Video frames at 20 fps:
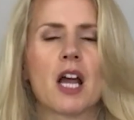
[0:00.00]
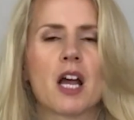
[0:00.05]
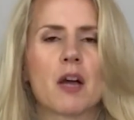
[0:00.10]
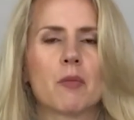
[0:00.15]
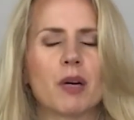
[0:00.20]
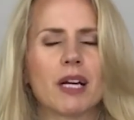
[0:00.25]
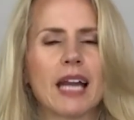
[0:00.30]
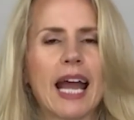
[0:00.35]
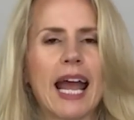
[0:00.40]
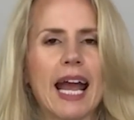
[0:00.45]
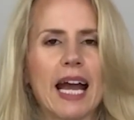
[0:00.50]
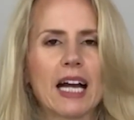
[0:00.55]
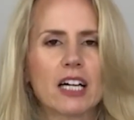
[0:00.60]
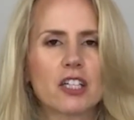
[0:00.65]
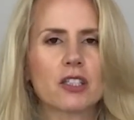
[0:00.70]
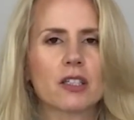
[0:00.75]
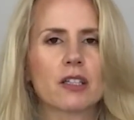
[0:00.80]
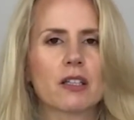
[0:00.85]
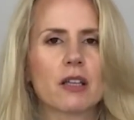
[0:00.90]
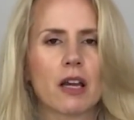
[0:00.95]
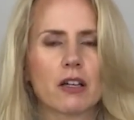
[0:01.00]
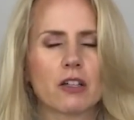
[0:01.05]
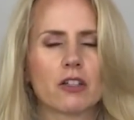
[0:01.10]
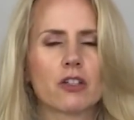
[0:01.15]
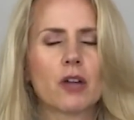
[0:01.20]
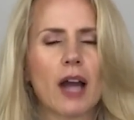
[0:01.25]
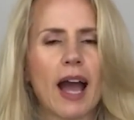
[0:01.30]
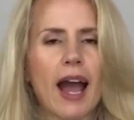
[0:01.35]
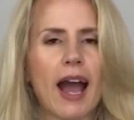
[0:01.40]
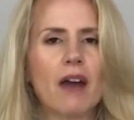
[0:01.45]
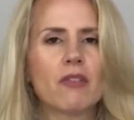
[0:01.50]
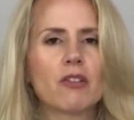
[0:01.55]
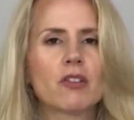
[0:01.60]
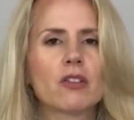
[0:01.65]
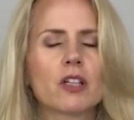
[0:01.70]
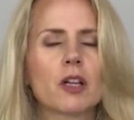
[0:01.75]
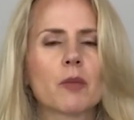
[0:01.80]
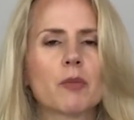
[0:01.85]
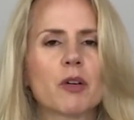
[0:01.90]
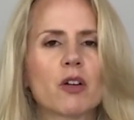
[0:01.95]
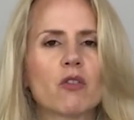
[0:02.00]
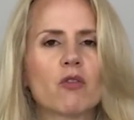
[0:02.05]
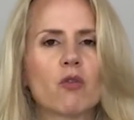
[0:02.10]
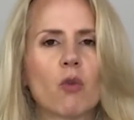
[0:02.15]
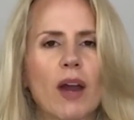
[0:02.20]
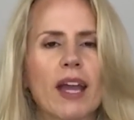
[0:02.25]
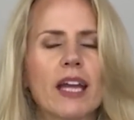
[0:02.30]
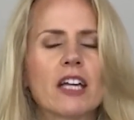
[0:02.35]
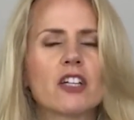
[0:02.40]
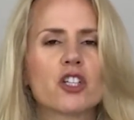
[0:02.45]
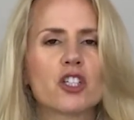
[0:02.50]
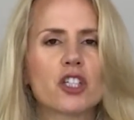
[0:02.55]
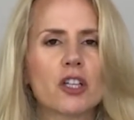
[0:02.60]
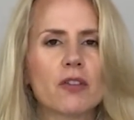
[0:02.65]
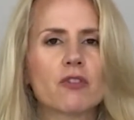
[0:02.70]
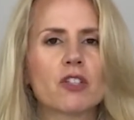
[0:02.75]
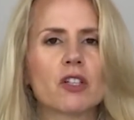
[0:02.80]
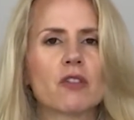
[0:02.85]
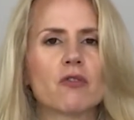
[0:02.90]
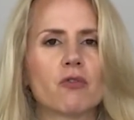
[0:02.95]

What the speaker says: but actually that you have a little bit of weight shifted